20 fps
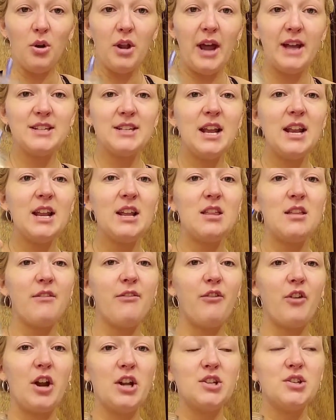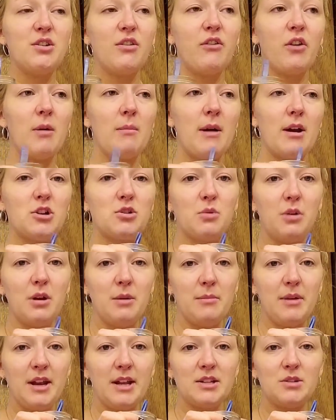I set it in the fridge for about 20
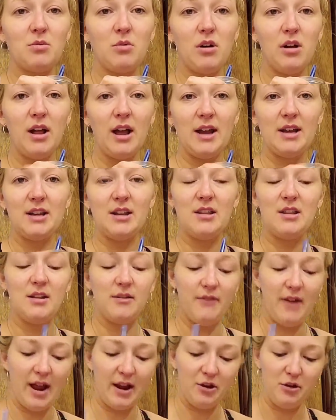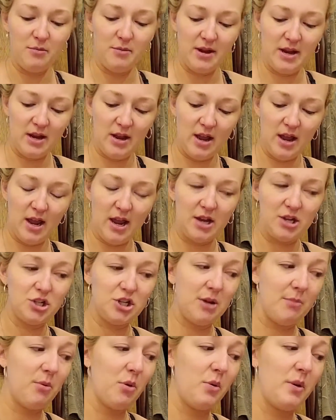minutes while I did the vacuuming and
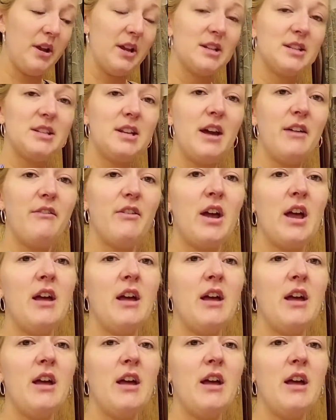shampooing and stuff.